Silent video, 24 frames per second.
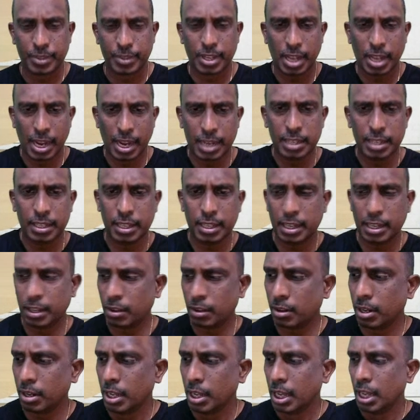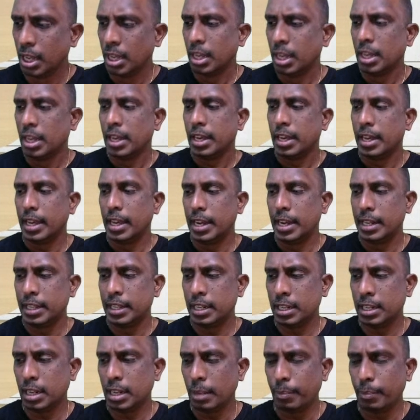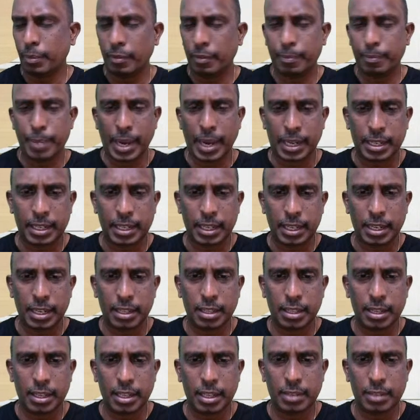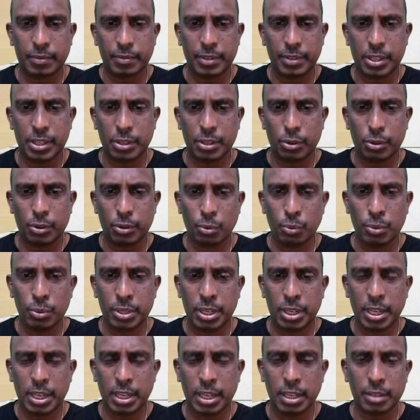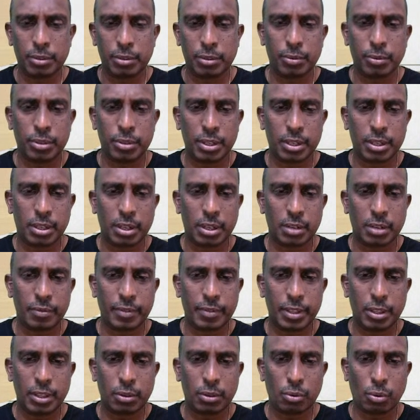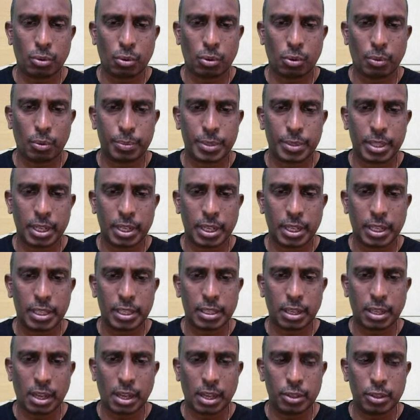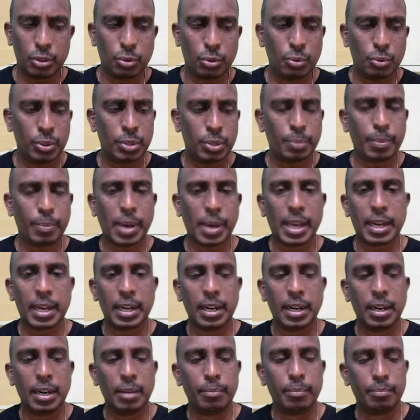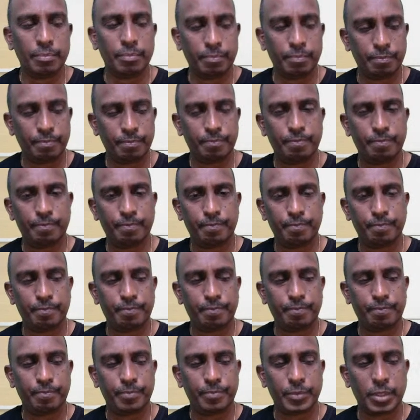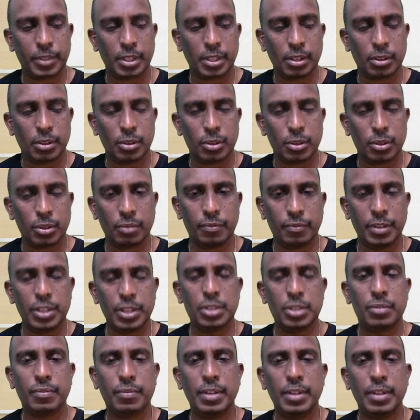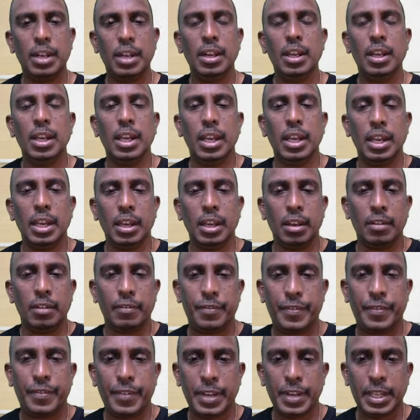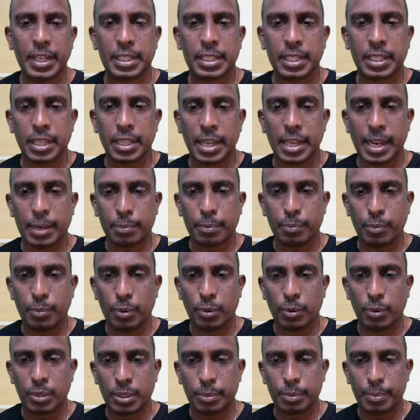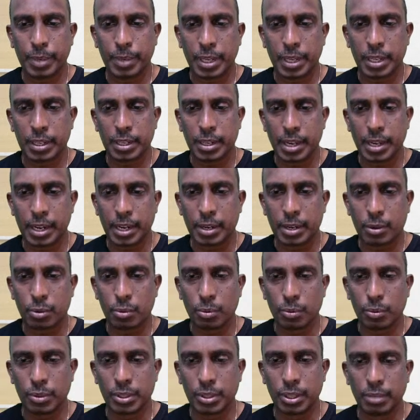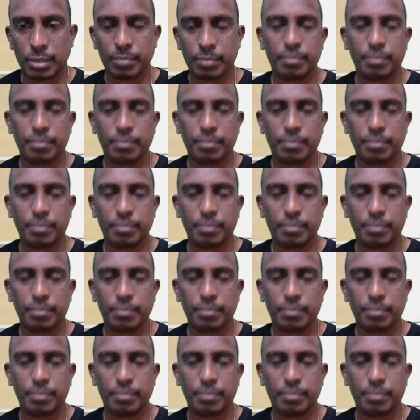And there are another type of bacteria, that is which is loosely associated with crops, that is Azoospermillum. So which will fix atmospheric nitrogen.